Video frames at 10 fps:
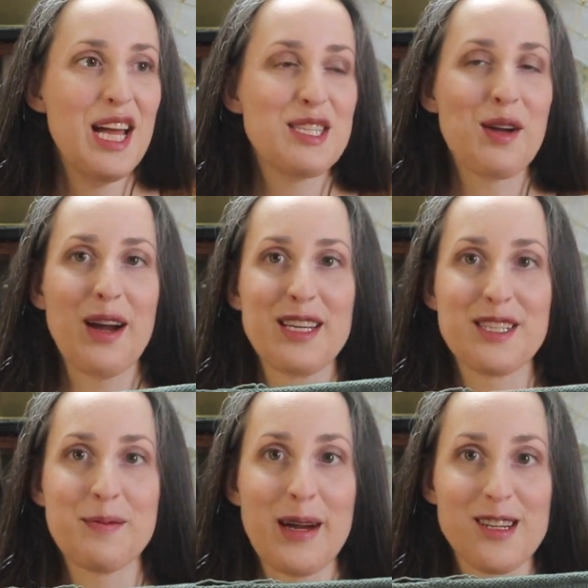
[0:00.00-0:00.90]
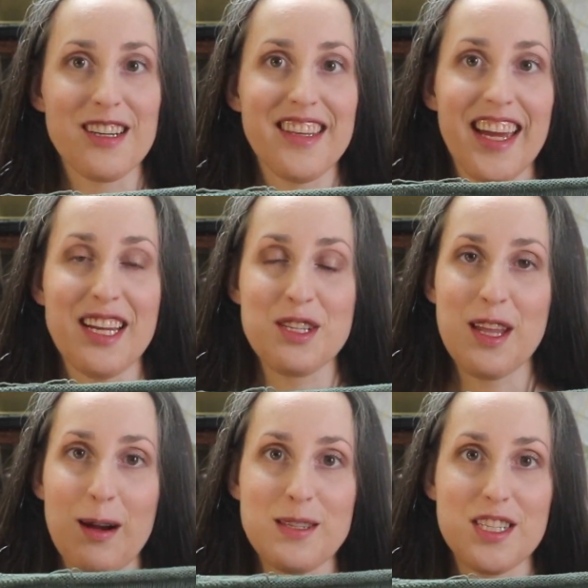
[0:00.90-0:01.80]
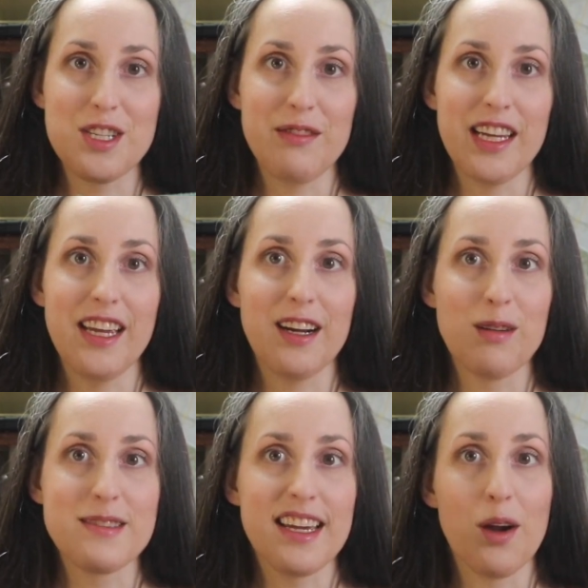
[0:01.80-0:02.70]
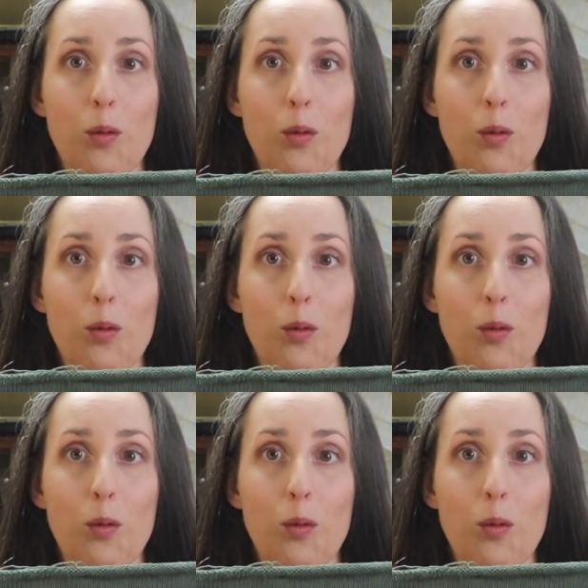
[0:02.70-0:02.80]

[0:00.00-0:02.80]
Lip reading: so I just measured the gauge that I was achieving here and was like,